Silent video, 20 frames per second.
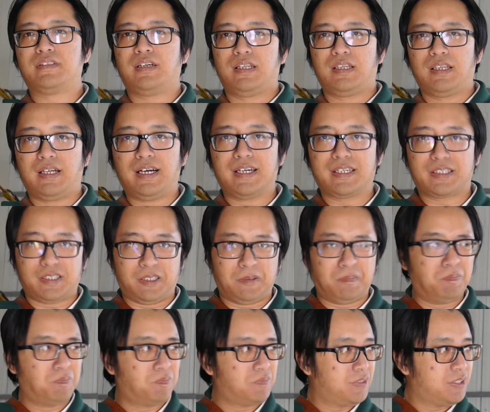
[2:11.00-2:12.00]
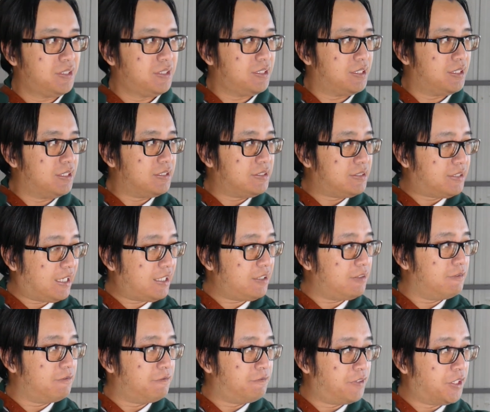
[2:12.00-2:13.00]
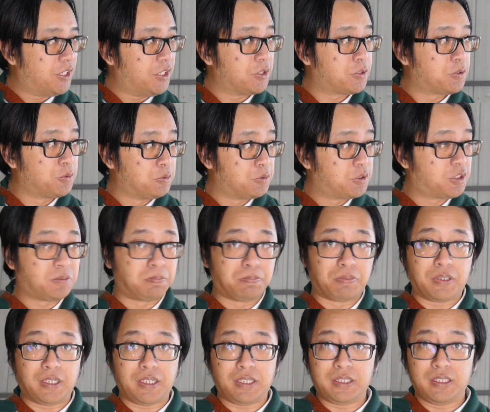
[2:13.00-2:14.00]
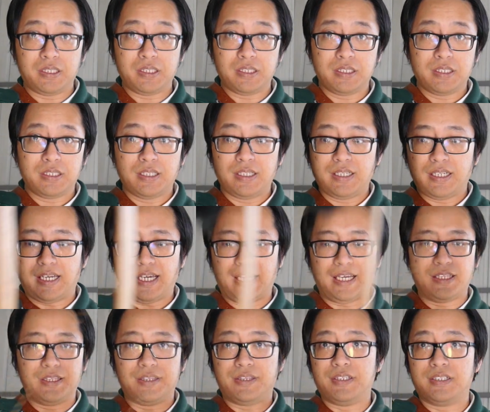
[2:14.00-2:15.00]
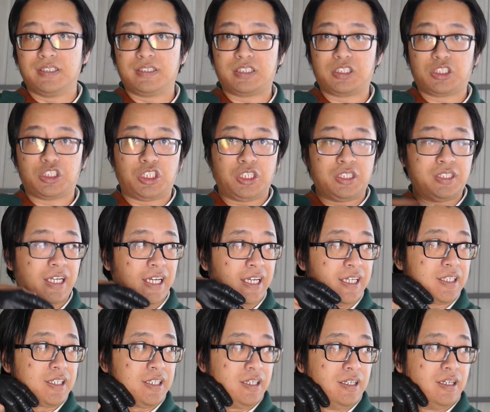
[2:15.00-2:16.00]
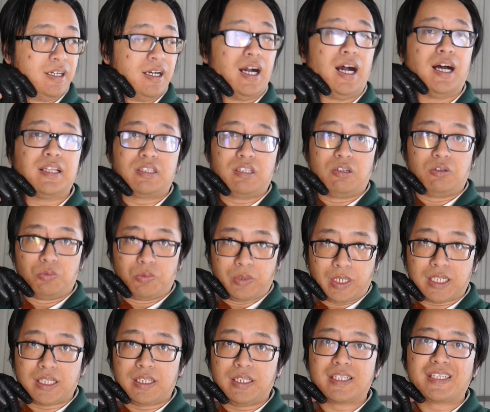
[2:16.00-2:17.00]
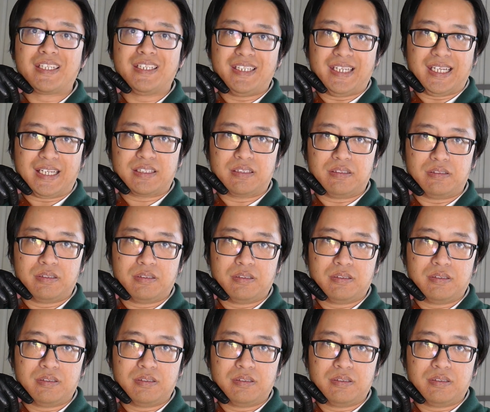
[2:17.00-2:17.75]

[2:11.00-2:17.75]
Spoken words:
I like it? That vertical spread and this chin anchor are directly connected.